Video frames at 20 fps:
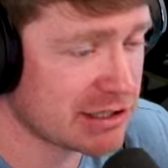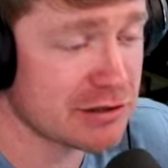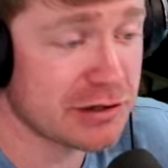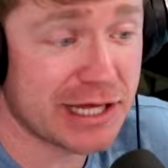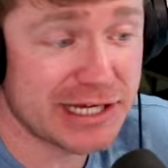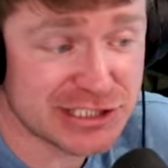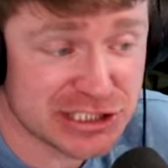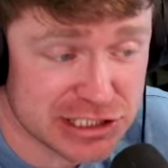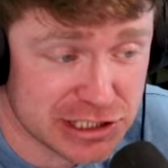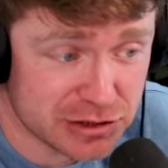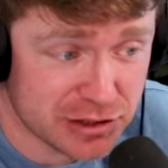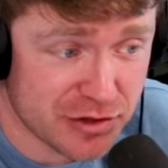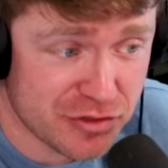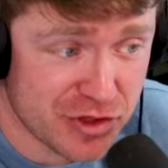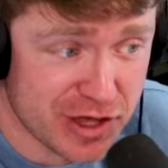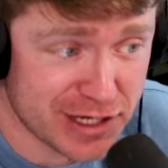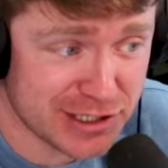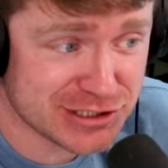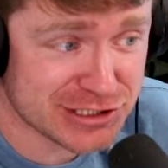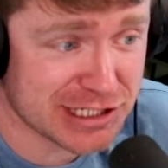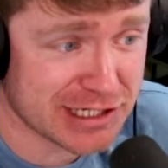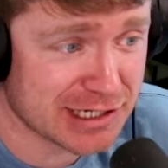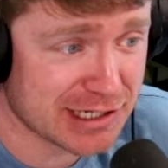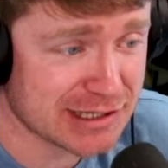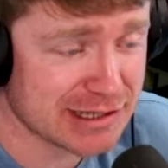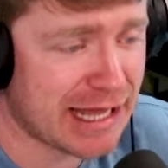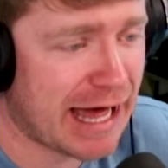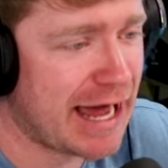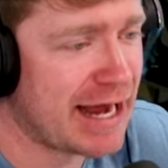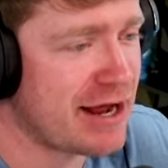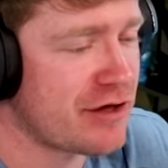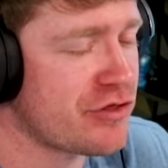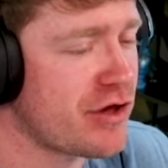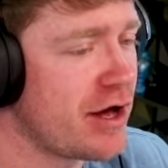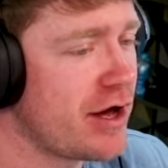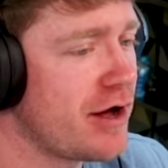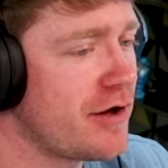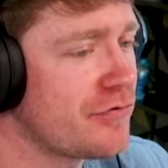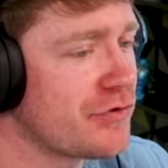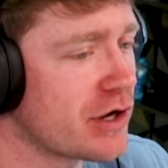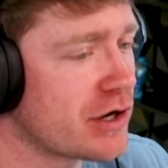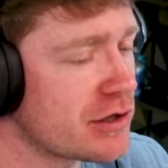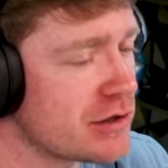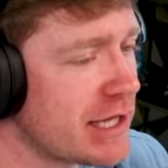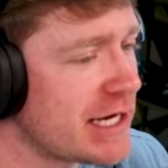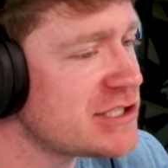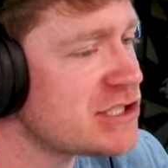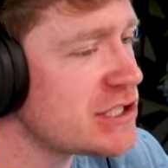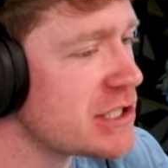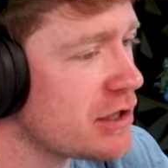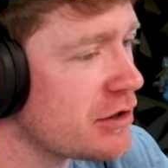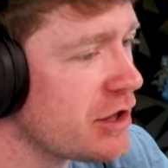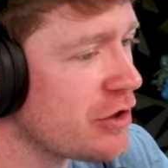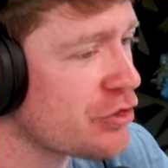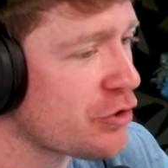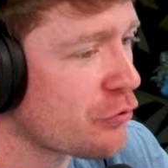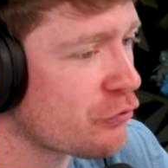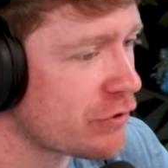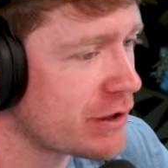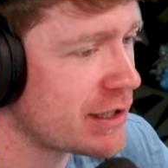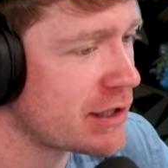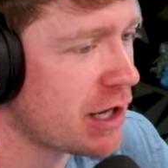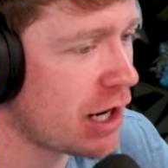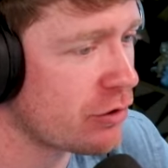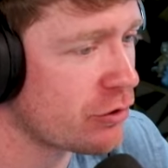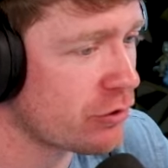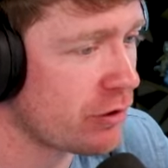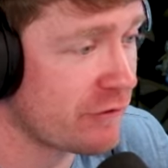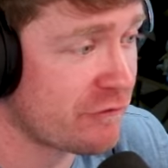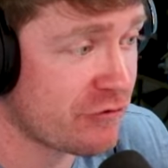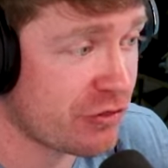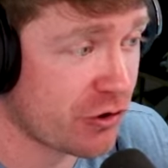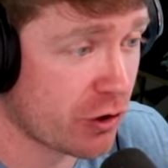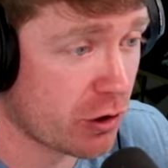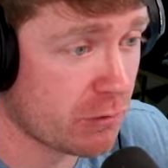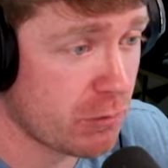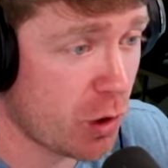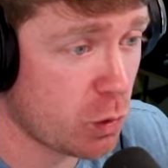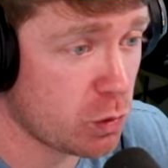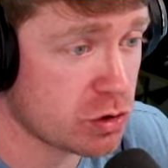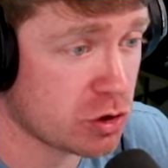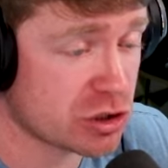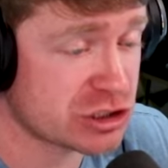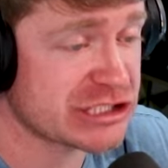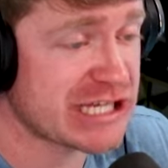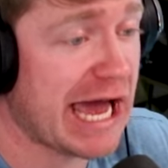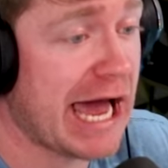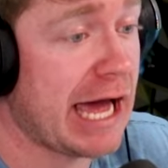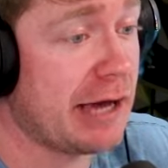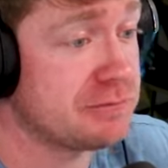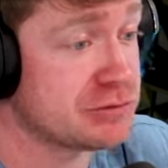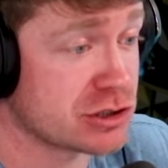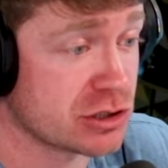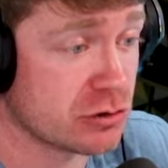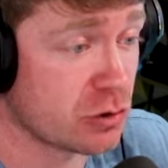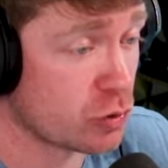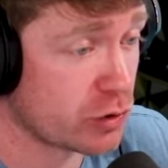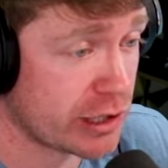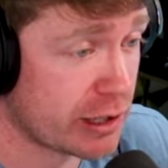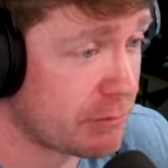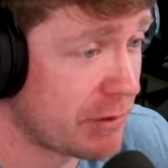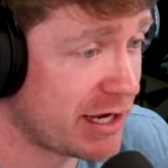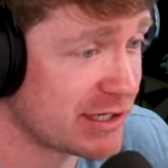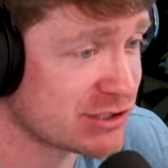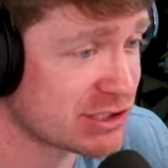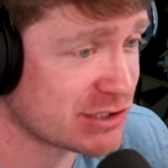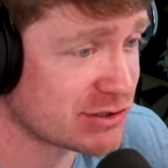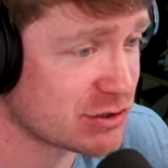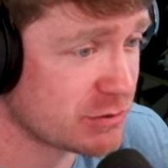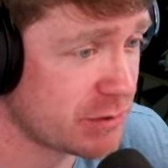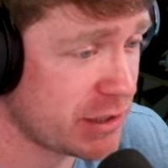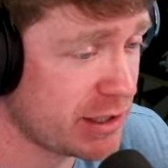it Glacialith? Is it Goliath? The Glacialith, the recolor of Thermo, looks absolutely amazing to